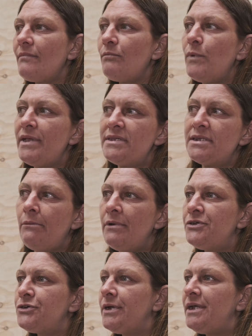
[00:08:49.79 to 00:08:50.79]
when
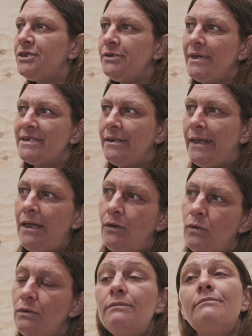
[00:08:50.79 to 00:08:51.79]
someone treats you as an
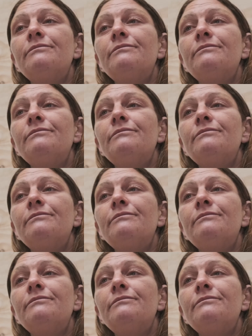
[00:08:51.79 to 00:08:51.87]
equal,